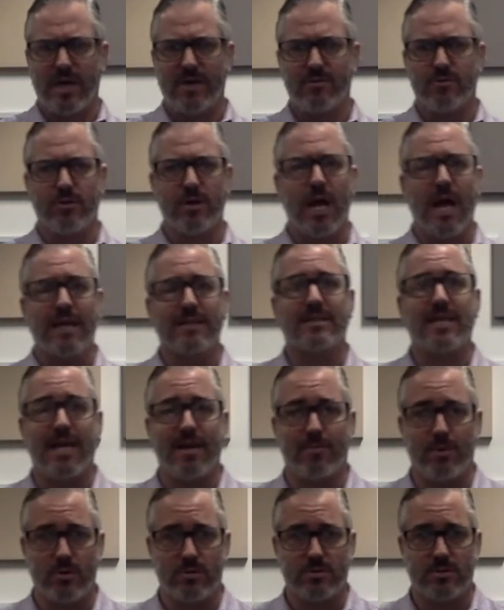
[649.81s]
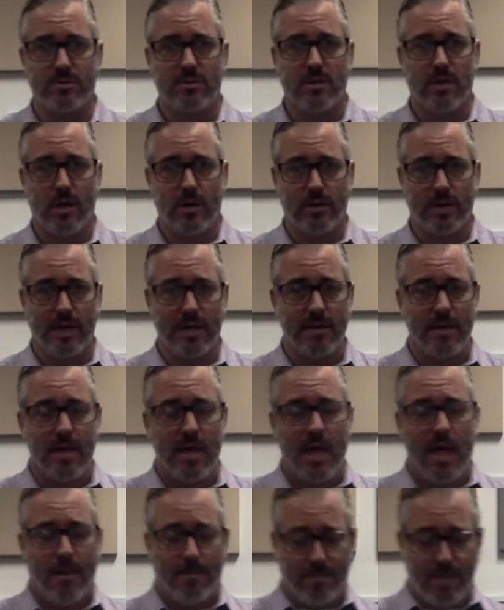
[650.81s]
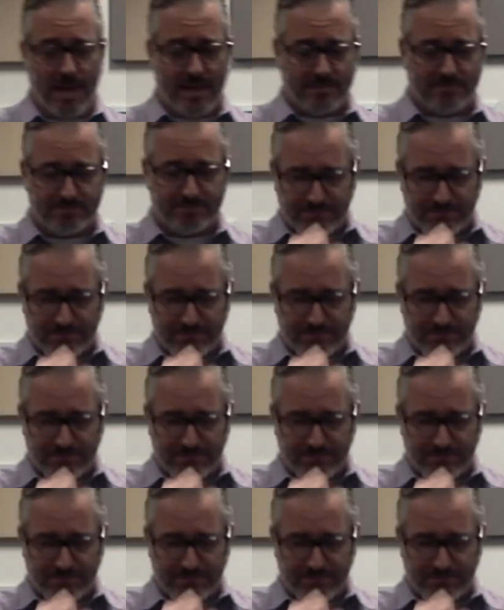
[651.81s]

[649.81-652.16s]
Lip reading: They're not tables, okay? But